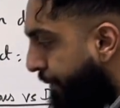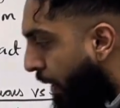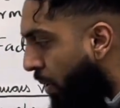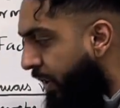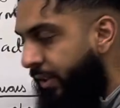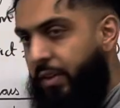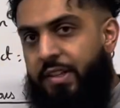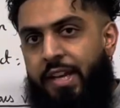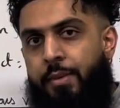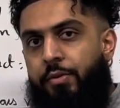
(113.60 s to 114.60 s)
focus on the
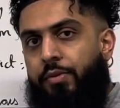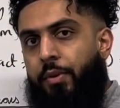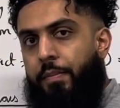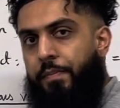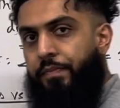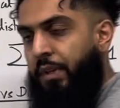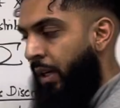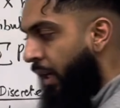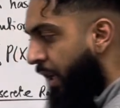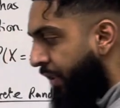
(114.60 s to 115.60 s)
table form.
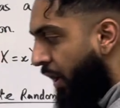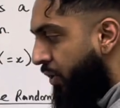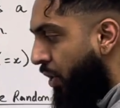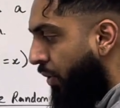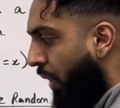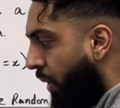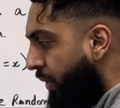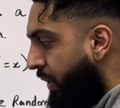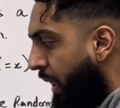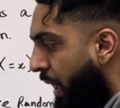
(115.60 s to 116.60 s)
There are two
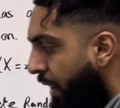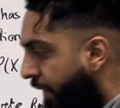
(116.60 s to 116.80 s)
rows. The